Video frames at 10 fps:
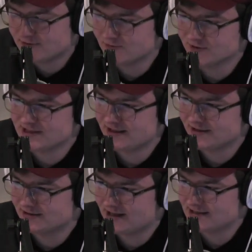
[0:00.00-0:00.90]
or
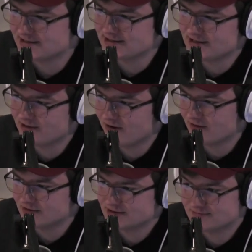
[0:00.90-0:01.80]
take classes that
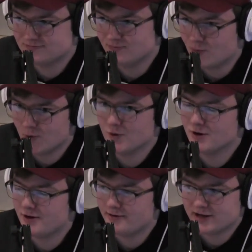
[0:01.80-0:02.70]
are
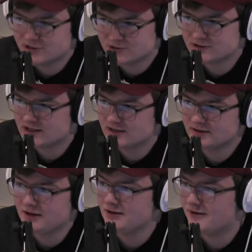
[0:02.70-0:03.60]
more
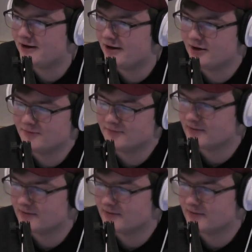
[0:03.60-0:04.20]
interesting. I'm